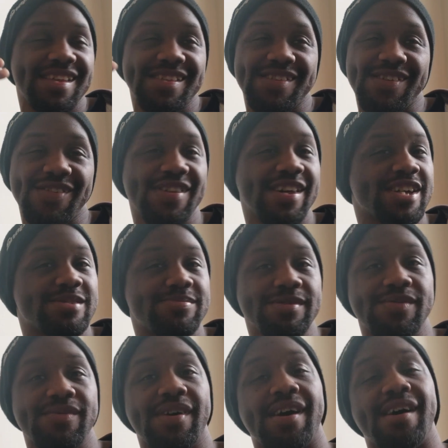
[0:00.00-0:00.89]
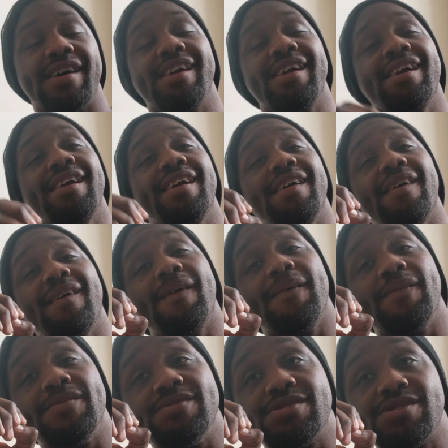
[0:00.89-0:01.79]
Don't ask me why.
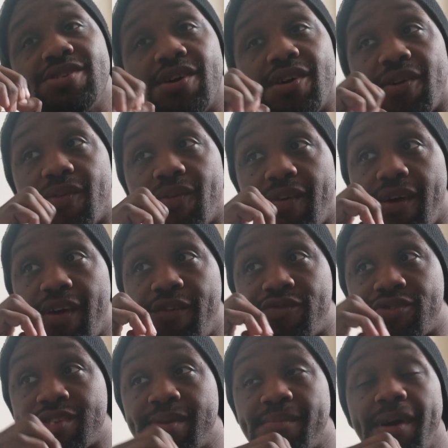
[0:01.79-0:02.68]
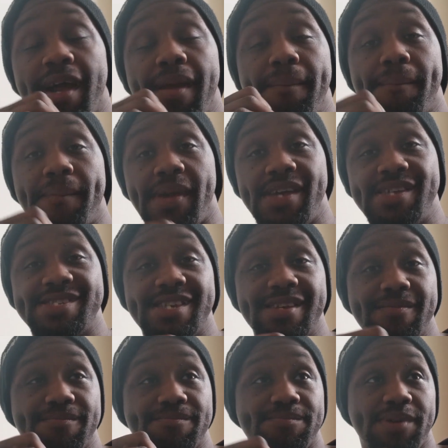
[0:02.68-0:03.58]
So, if somebody makes
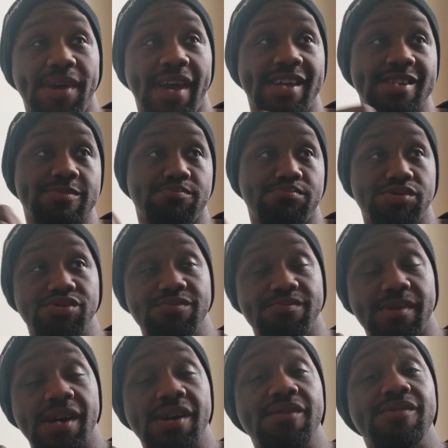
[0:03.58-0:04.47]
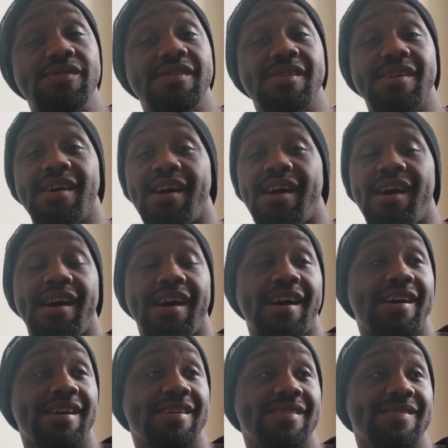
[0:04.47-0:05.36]
it past blue belt,
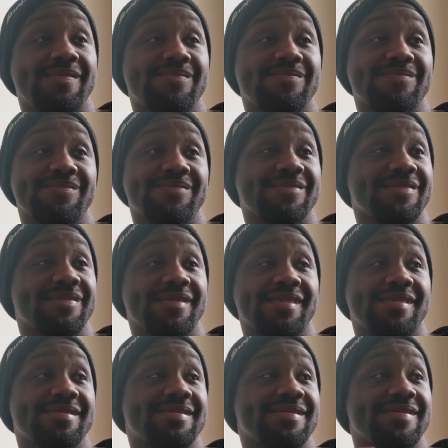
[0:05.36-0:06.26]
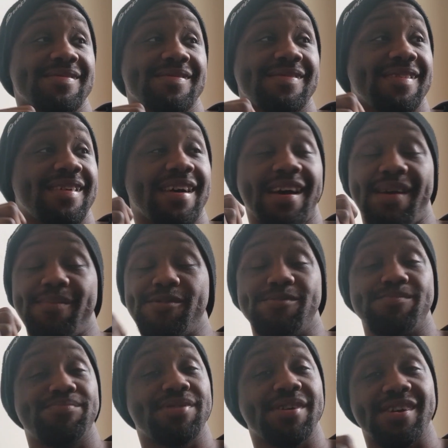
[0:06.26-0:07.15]
I'm
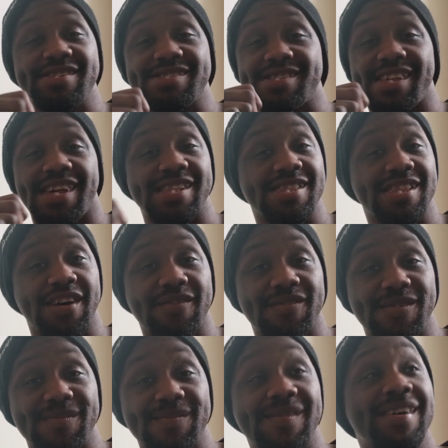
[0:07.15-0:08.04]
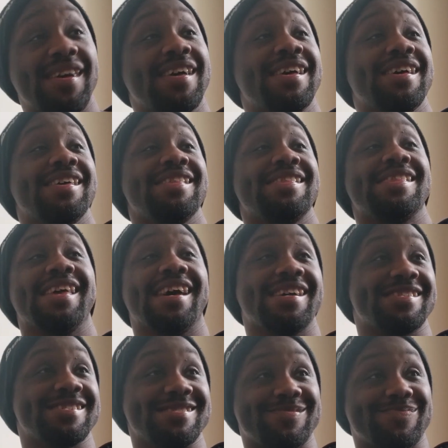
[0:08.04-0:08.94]
impressed. I love them.
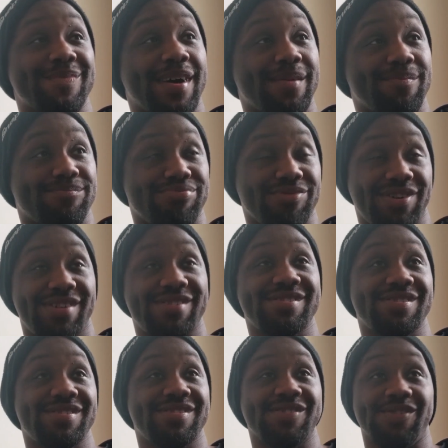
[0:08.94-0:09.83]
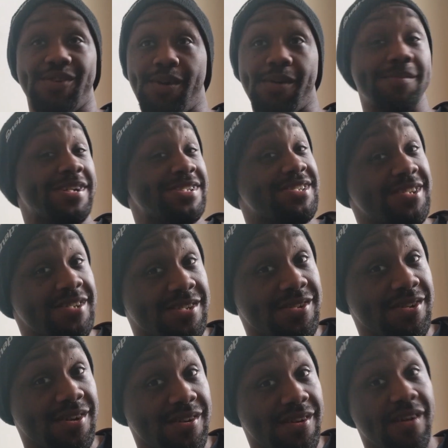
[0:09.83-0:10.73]
That is my brother or my
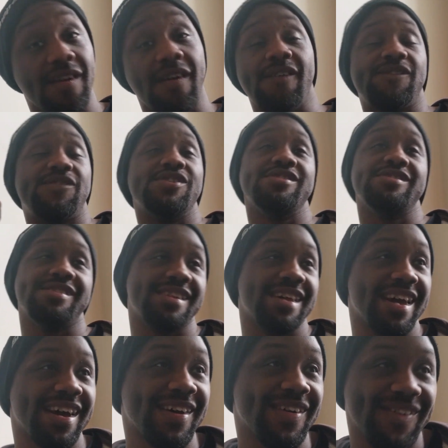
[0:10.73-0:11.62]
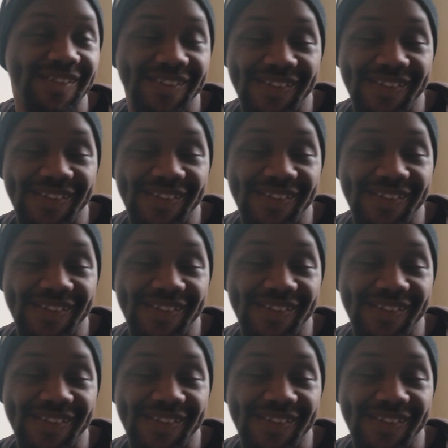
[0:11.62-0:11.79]
sister for now